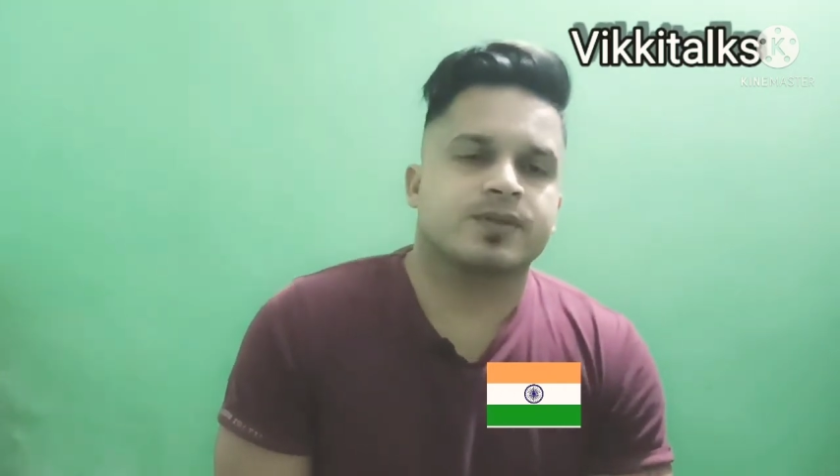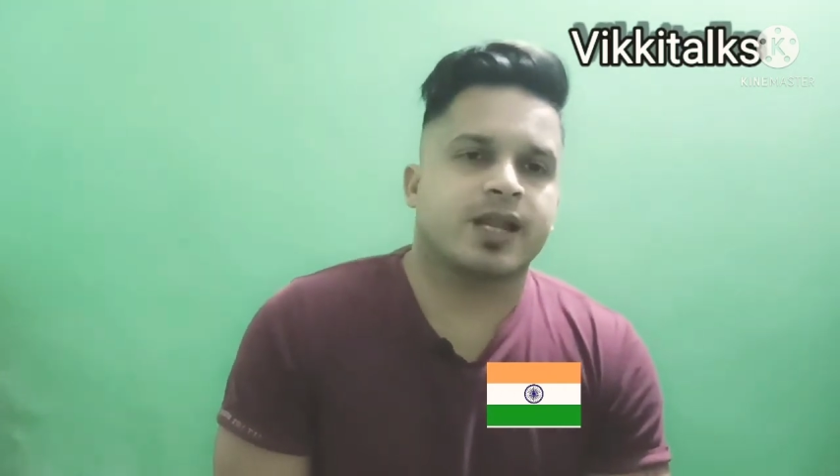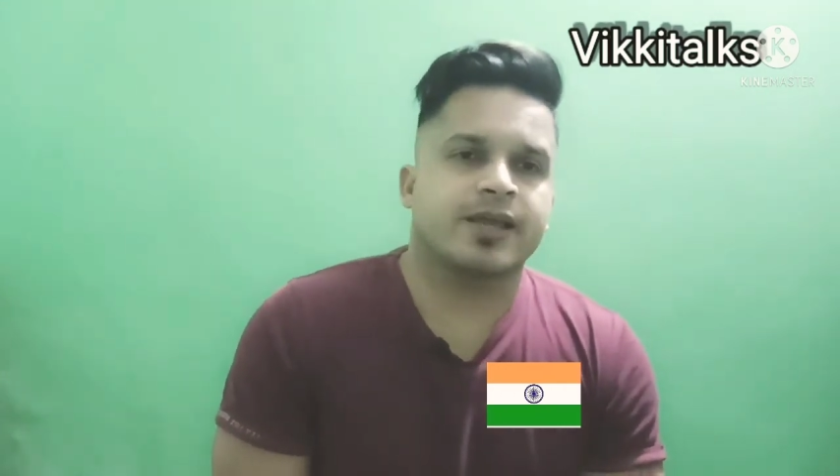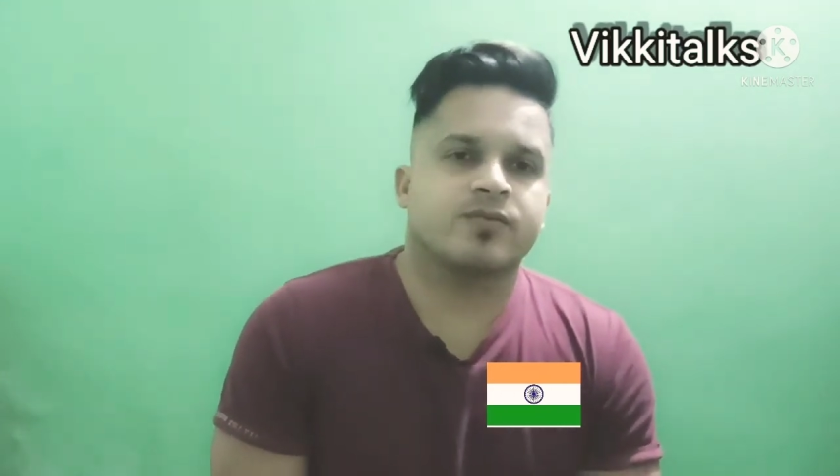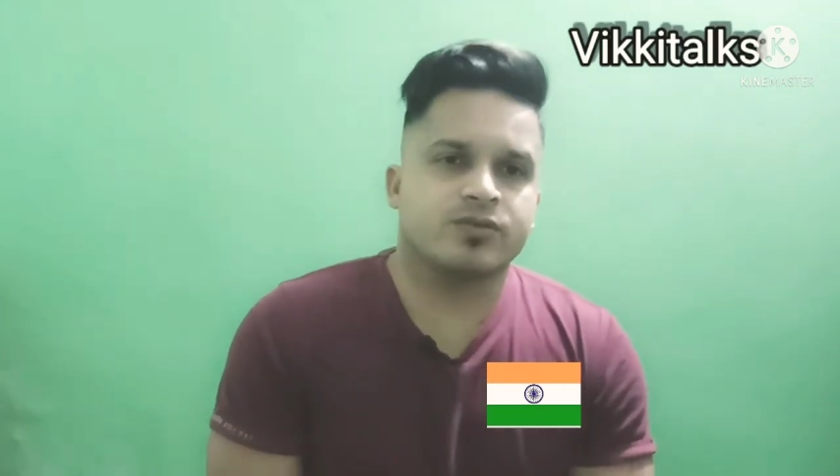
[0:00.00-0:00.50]

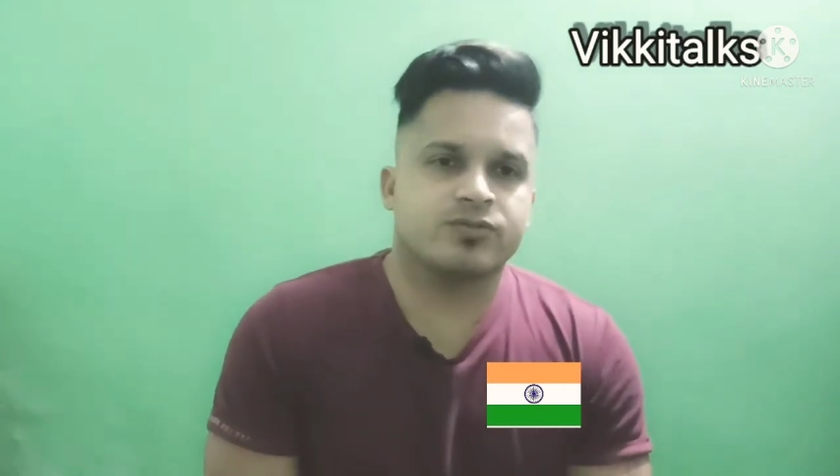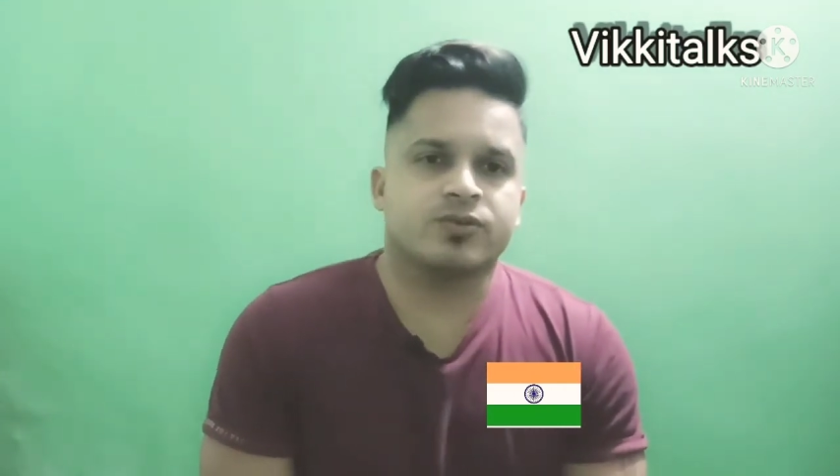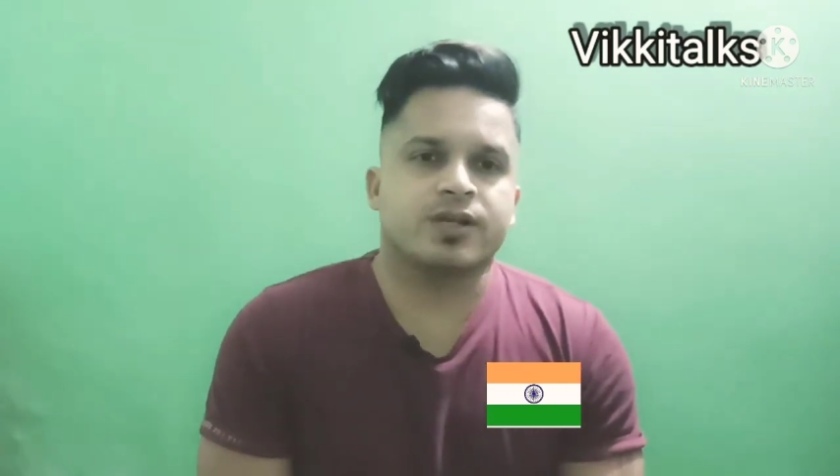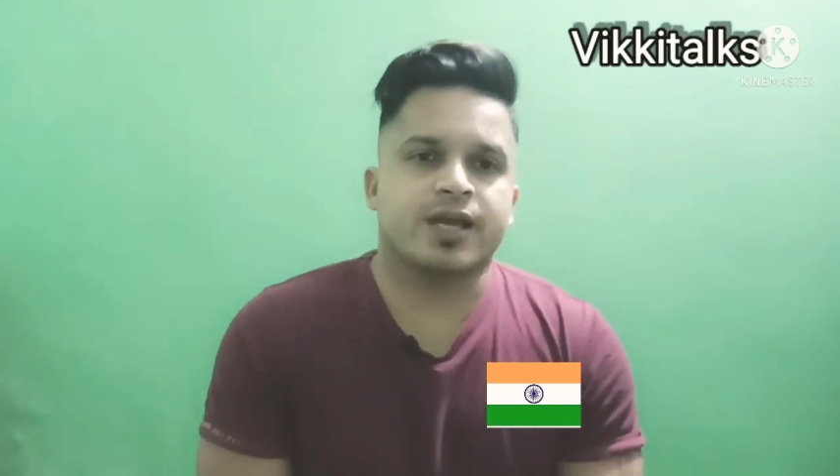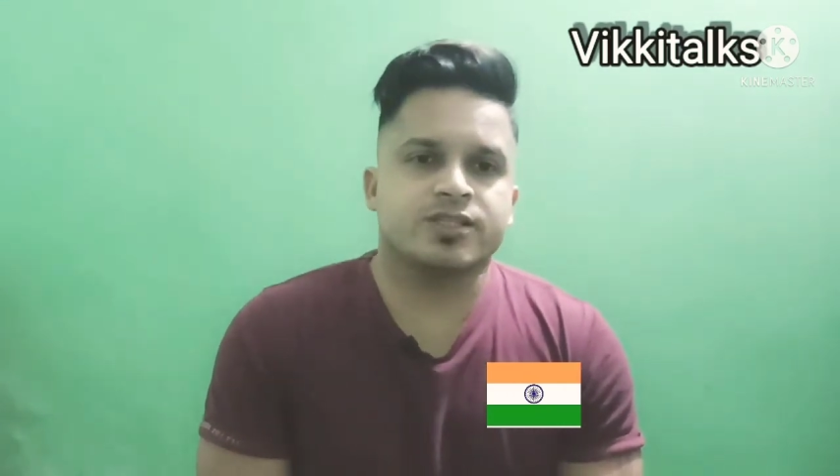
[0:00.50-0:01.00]
like
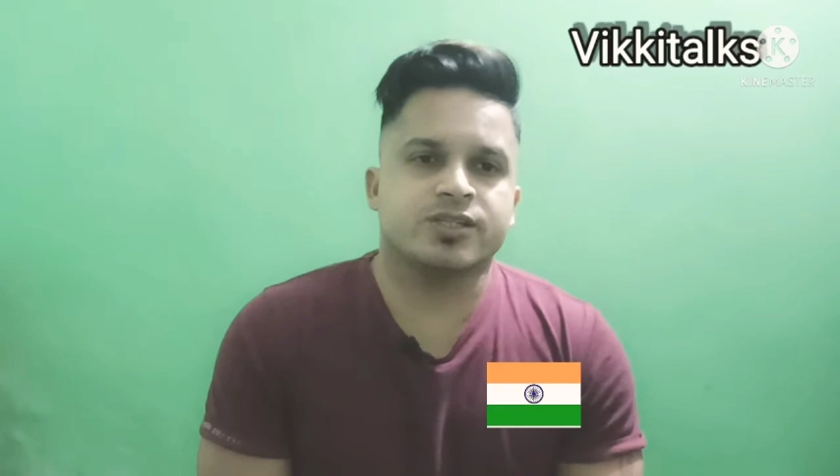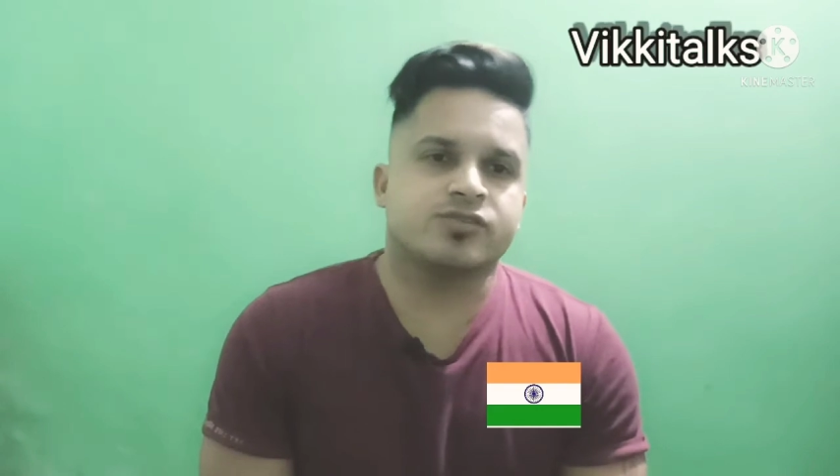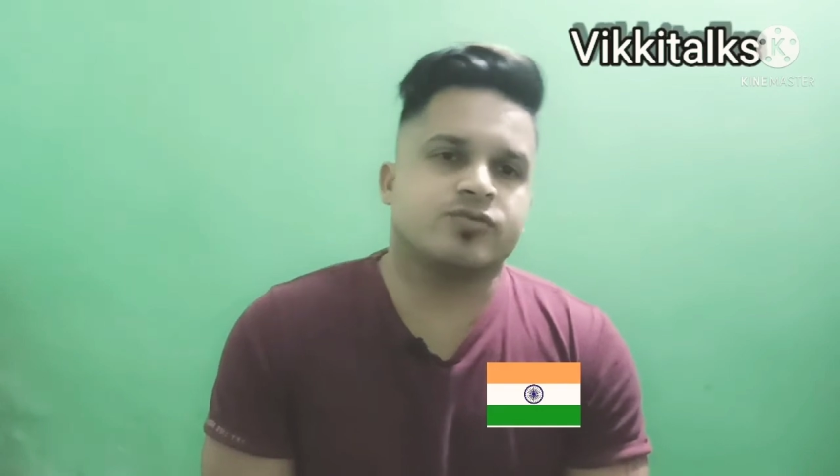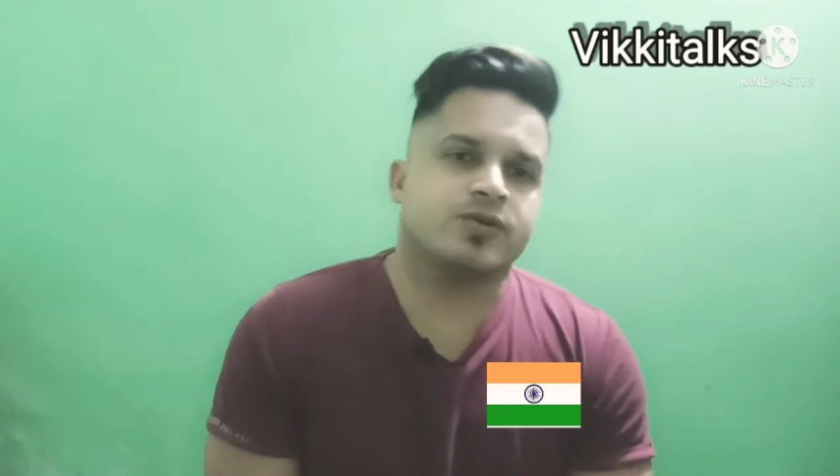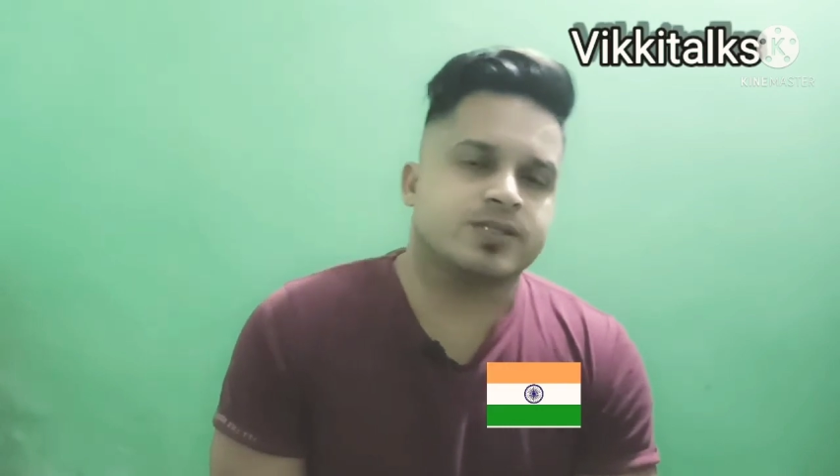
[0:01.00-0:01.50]
before as
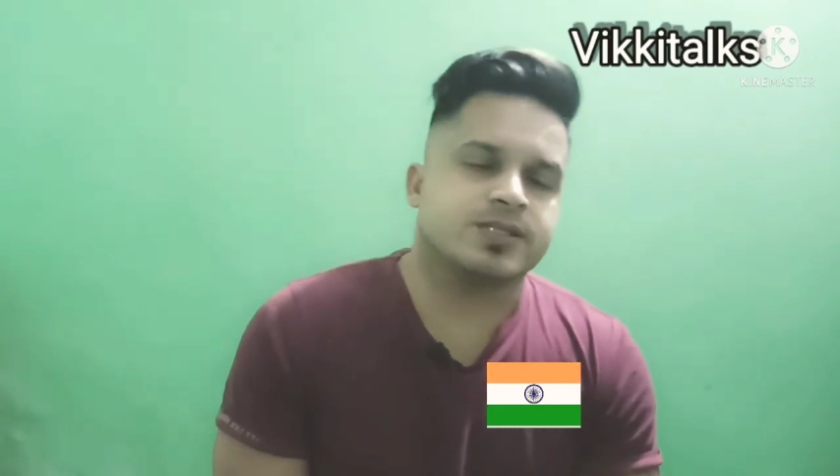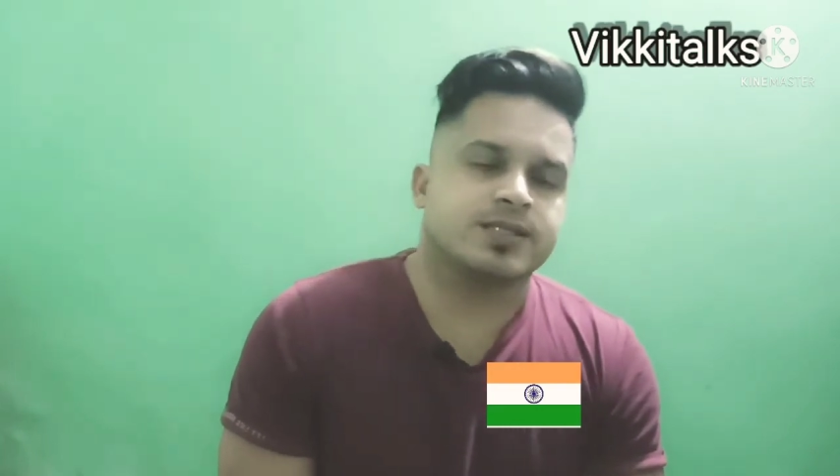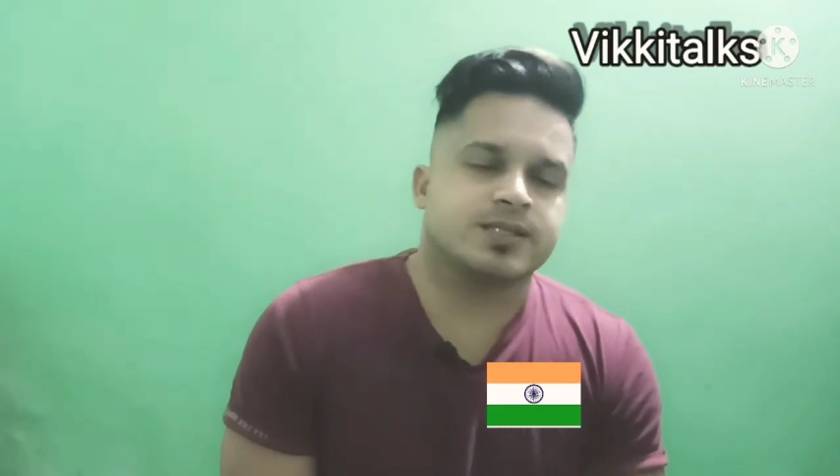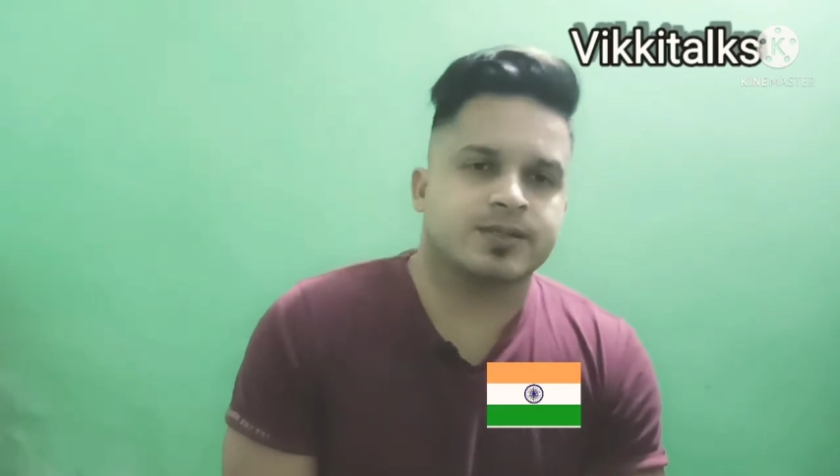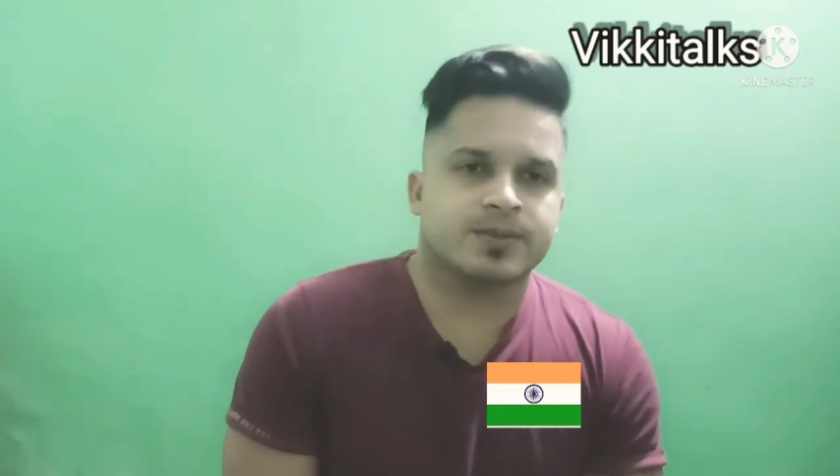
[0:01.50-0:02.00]
it was.